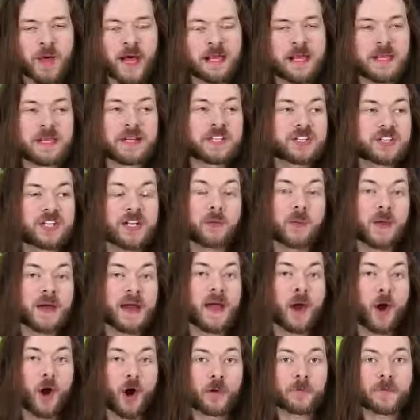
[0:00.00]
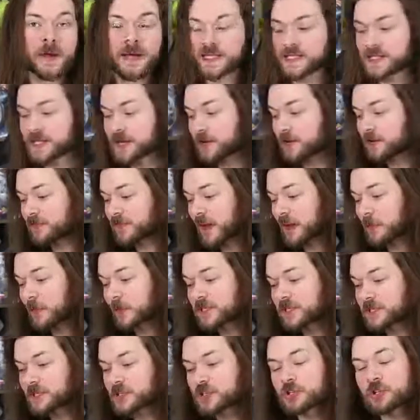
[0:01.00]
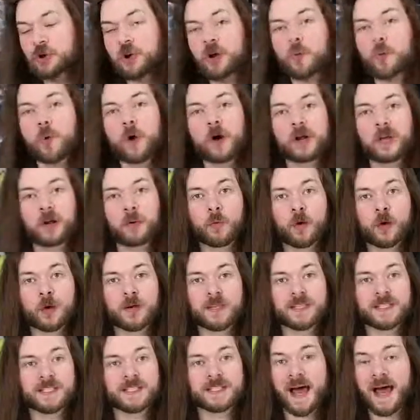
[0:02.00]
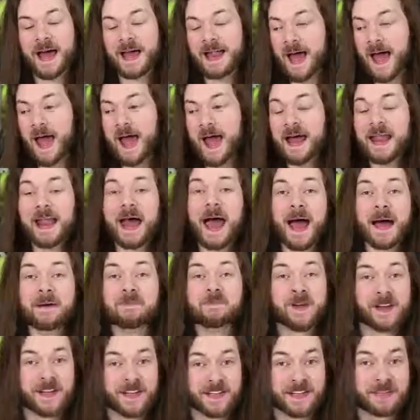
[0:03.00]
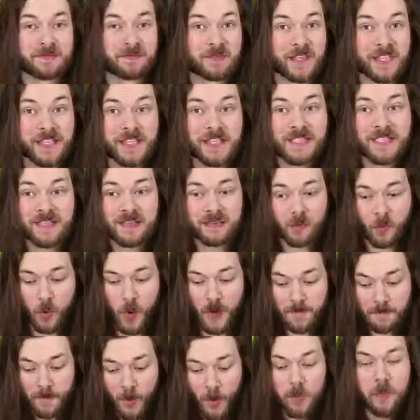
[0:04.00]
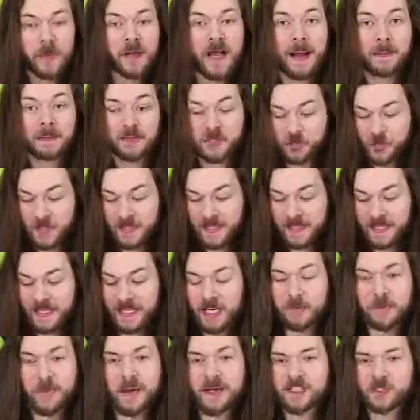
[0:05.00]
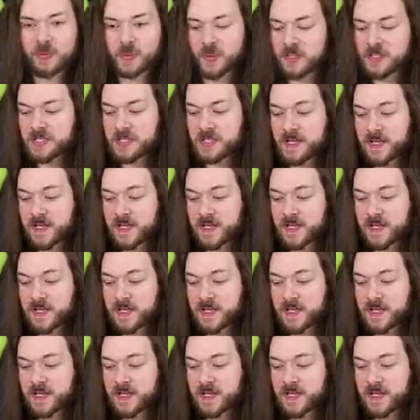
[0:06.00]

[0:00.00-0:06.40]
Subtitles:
And initially when I hurt myself, I wasn't sure what it was that had happened because one moment I'm drilling into my Switch,